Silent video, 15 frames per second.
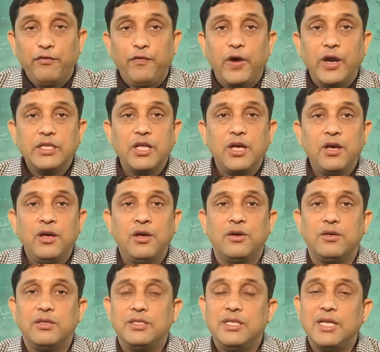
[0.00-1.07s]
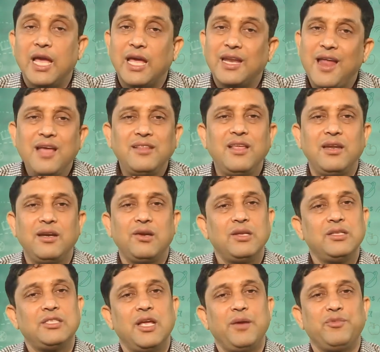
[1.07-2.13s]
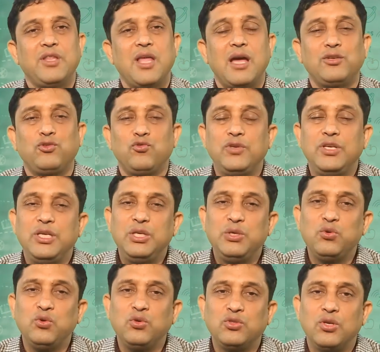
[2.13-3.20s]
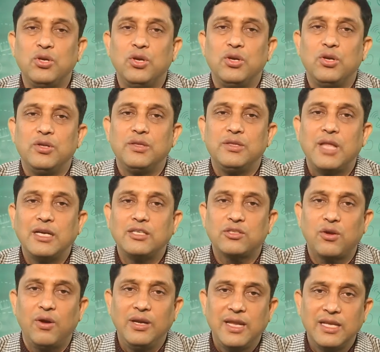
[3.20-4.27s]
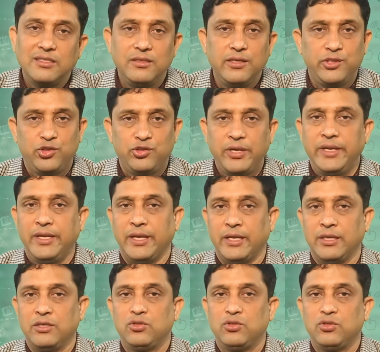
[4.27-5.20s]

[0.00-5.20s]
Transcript: Further, the another concept that we use, that's called as the training.